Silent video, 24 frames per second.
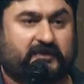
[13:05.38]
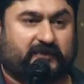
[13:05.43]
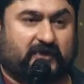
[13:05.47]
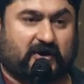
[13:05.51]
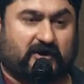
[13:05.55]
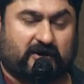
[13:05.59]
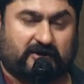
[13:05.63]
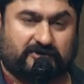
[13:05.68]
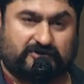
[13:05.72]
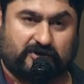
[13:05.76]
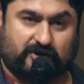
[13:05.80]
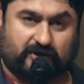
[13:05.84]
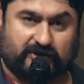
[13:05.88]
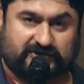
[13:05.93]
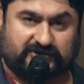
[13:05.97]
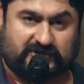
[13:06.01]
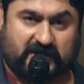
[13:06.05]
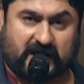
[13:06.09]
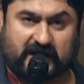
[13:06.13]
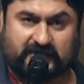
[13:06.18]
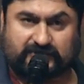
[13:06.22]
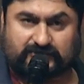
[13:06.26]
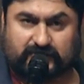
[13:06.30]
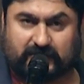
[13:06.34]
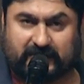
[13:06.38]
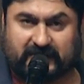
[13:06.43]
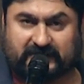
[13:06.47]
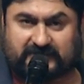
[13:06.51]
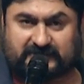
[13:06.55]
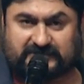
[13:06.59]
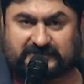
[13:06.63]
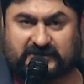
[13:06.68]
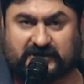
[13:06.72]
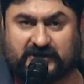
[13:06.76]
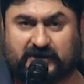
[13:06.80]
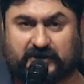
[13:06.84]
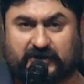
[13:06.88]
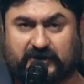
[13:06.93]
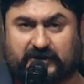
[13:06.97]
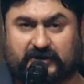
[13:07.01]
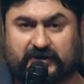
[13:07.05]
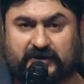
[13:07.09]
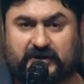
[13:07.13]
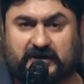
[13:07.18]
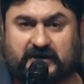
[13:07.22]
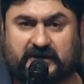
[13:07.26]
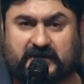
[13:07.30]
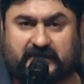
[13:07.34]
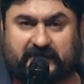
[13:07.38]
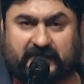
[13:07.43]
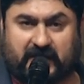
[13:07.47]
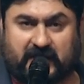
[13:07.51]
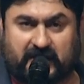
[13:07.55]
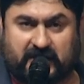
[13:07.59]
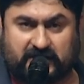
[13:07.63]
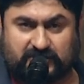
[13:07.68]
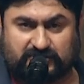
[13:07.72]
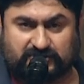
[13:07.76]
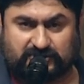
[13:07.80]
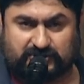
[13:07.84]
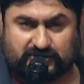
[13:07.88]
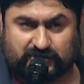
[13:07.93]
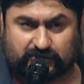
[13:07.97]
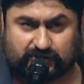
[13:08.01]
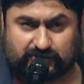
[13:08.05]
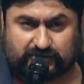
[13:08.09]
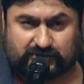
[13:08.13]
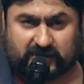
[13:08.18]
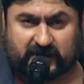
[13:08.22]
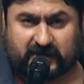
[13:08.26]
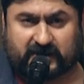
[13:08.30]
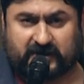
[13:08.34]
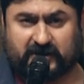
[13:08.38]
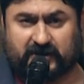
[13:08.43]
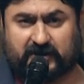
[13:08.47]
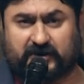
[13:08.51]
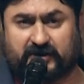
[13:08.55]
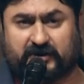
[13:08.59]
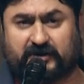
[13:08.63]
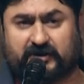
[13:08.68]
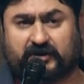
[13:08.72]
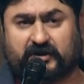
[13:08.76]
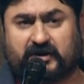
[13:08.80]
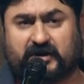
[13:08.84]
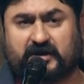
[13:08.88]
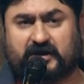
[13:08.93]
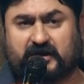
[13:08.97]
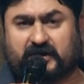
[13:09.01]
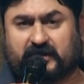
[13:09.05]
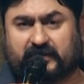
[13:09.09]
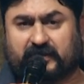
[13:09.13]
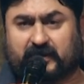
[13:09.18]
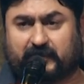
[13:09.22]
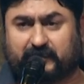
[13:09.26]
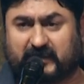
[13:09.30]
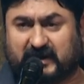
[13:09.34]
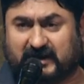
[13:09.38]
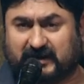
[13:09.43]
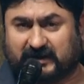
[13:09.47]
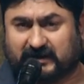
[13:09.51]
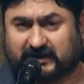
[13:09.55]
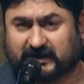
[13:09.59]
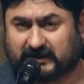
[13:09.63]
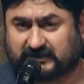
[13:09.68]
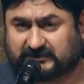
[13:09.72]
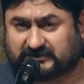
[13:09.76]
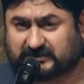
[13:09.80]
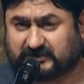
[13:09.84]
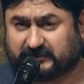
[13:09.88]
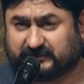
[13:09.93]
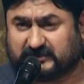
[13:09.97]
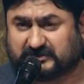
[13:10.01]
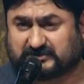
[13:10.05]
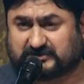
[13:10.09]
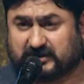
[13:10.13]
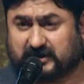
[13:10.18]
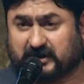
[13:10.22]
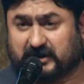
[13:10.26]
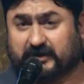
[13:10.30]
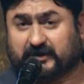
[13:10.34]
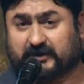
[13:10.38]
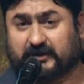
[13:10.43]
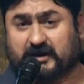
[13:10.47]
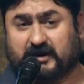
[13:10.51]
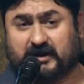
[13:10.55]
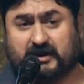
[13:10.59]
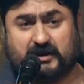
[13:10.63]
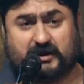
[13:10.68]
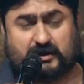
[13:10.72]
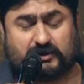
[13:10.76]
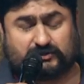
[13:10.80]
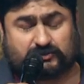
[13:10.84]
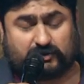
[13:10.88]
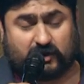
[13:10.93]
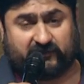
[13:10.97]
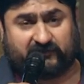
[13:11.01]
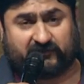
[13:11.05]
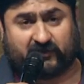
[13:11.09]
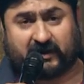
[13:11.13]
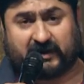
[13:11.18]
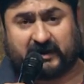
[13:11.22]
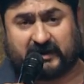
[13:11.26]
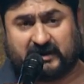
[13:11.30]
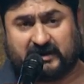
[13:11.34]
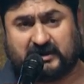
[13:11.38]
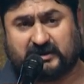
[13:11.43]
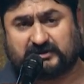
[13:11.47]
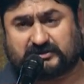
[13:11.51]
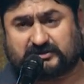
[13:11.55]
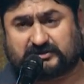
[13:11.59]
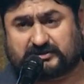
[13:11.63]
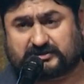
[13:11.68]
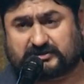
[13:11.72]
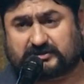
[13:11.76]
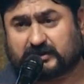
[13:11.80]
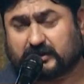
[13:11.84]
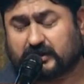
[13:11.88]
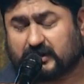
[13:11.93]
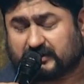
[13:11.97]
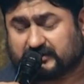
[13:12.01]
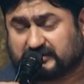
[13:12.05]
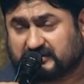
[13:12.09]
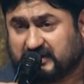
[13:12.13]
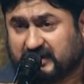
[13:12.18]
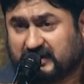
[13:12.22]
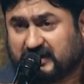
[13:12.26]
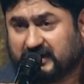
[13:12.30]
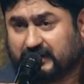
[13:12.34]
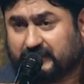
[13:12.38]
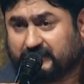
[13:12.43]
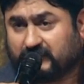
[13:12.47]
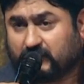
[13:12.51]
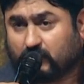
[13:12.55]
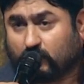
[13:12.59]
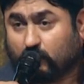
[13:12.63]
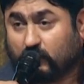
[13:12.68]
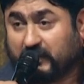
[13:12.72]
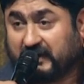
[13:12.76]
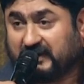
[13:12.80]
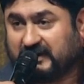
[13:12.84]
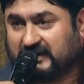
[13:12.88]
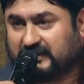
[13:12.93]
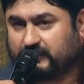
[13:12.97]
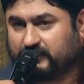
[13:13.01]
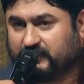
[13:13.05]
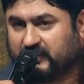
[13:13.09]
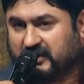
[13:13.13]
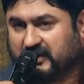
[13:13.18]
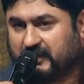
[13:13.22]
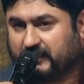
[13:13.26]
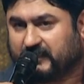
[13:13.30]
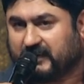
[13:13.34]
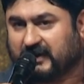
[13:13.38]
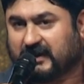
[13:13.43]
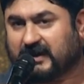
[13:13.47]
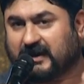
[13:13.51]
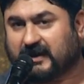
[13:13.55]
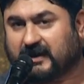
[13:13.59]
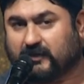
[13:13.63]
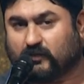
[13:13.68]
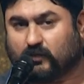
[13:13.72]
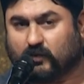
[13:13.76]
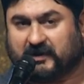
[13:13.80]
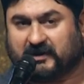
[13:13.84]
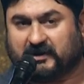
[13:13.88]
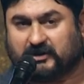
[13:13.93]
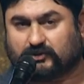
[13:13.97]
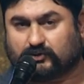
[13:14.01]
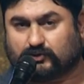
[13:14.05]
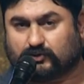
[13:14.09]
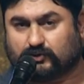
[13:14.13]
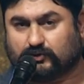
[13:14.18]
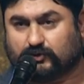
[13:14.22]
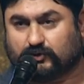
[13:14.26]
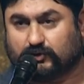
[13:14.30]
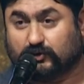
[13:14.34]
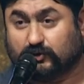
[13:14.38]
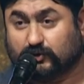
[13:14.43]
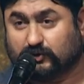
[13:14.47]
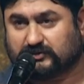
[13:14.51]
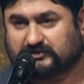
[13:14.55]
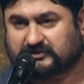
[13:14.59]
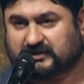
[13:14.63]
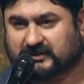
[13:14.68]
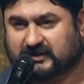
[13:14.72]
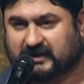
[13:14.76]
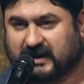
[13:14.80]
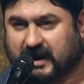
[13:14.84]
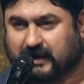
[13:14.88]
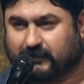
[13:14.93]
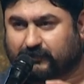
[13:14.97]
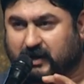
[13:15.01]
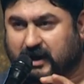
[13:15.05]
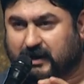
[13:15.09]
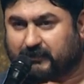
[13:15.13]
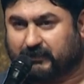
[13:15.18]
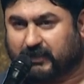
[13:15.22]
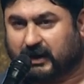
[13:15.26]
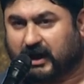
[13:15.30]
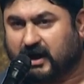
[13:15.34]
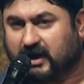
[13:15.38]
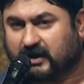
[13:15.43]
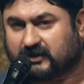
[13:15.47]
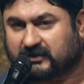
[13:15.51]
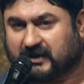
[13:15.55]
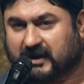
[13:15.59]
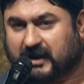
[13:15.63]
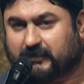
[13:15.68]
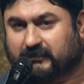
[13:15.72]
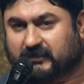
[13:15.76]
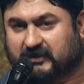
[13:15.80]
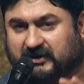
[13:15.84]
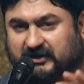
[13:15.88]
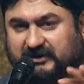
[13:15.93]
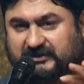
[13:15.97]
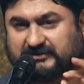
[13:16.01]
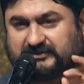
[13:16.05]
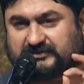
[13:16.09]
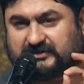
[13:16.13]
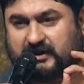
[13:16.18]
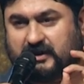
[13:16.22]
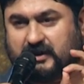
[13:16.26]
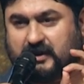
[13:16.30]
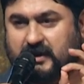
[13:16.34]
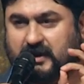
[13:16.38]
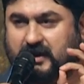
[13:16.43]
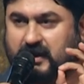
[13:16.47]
because U.S. consulate is here, the NGOs are here, the medical team is here. So for each team, we need people and we need to use it like by block numbers